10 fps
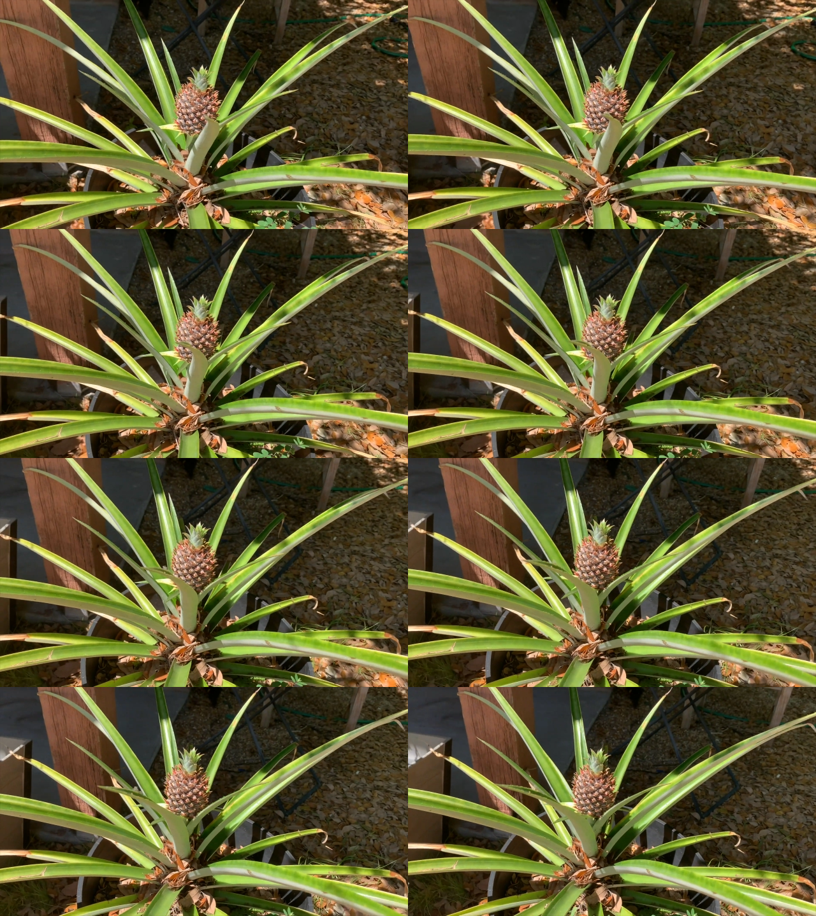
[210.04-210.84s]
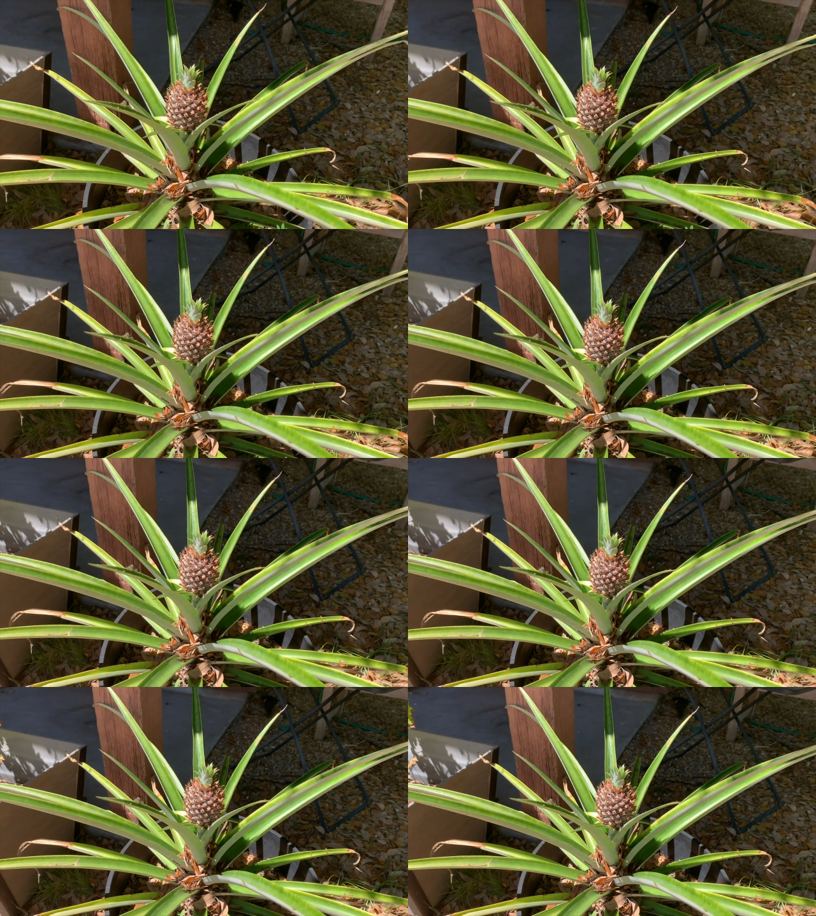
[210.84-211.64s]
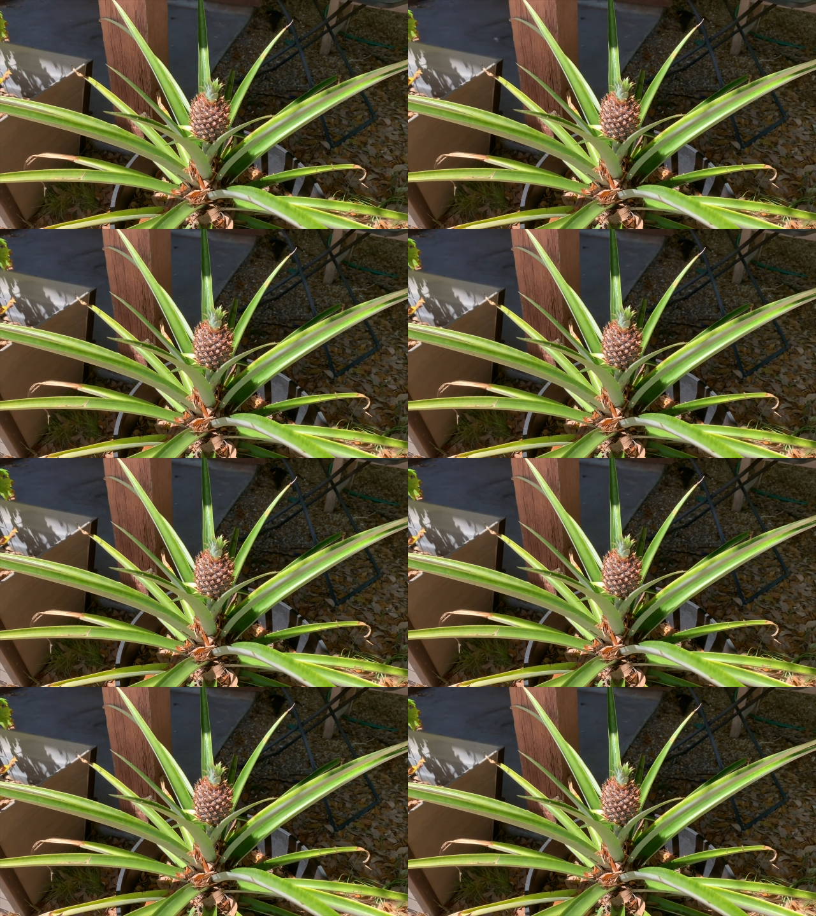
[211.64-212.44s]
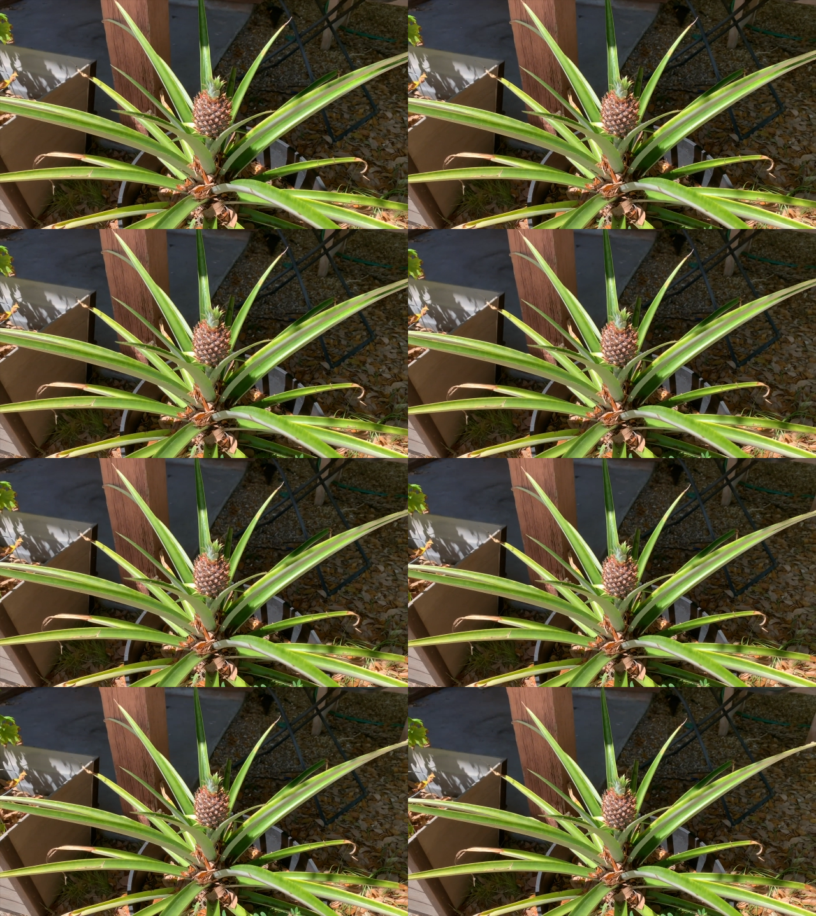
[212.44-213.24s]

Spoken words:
No face is visible, so there are no lips to read.